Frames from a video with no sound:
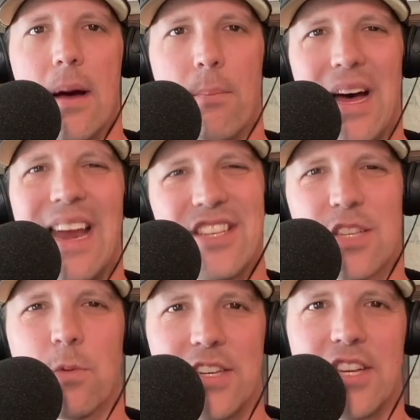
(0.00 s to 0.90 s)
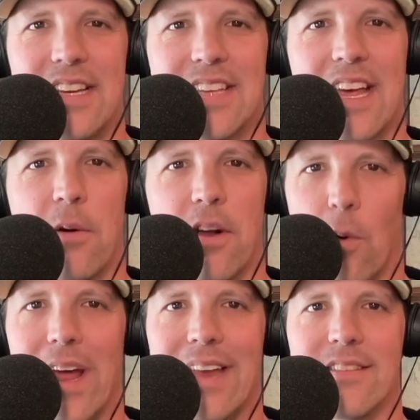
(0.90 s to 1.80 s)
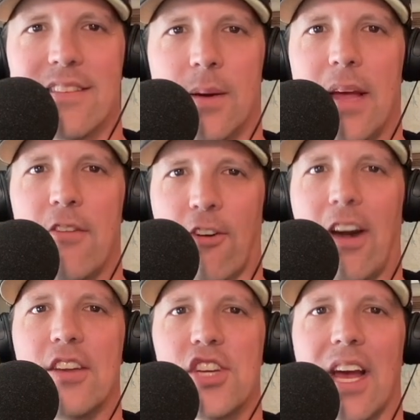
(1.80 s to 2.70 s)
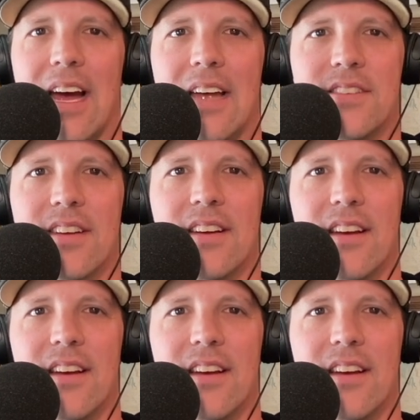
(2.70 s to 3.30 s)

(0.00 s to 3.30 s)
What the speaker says: But I just wish Isaiah would have went to a franchise